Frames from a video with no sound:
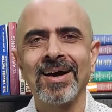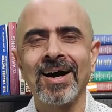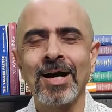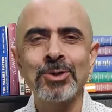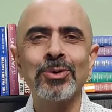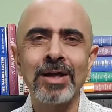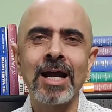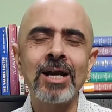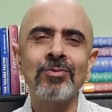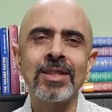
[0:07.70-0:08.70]
Are you
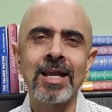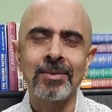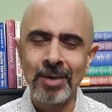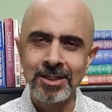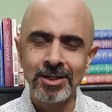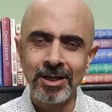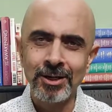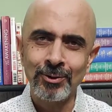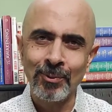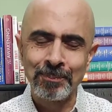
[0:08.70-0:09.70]
tied with an imaginary
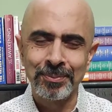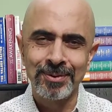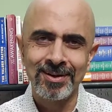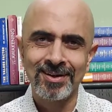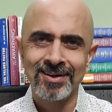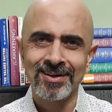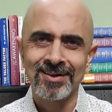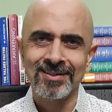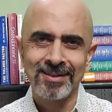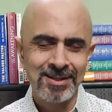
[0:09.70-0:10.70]
rope?
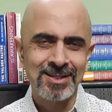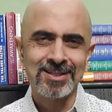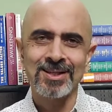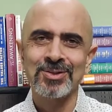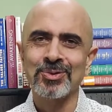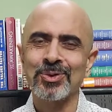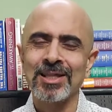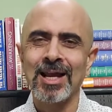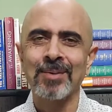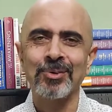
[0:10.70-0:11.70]
This is the story
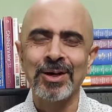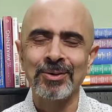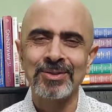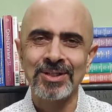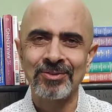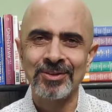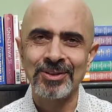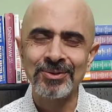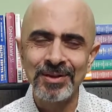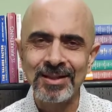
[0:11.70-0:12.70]
that I'm going to share with
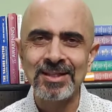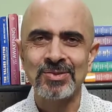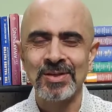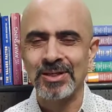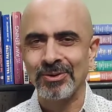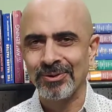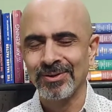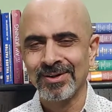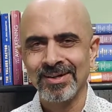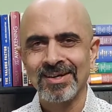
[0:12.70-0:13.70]
you in this video.
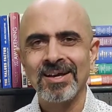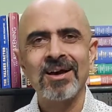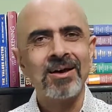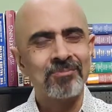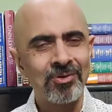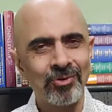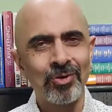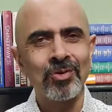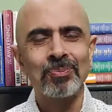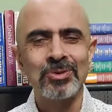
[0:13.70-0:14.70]
Before
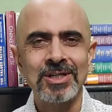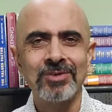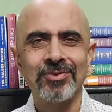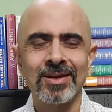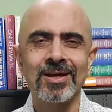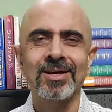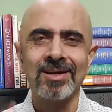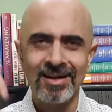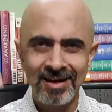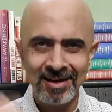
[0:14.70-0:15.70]
we proceed
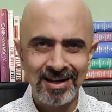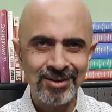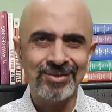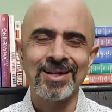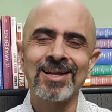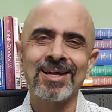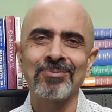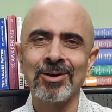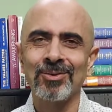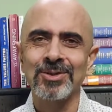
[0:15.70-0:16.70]
further, click on the link
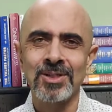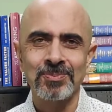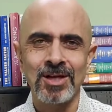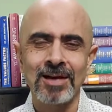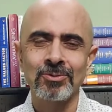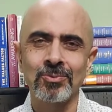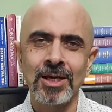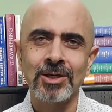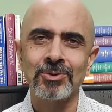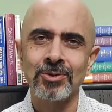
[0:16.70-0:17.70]
below, subscribe to my
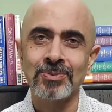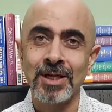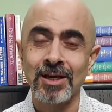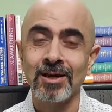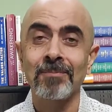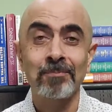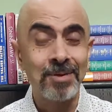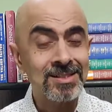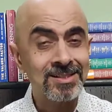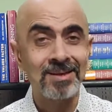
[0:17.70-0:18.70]
YouTube channel,
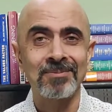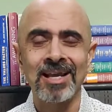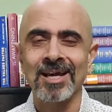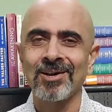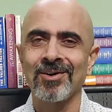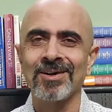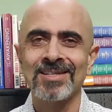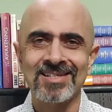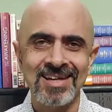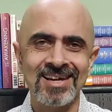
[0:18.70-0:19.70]
press the bell icon,
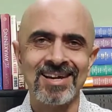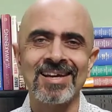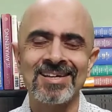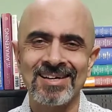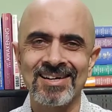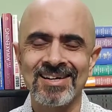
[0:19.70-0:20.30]
stay connected.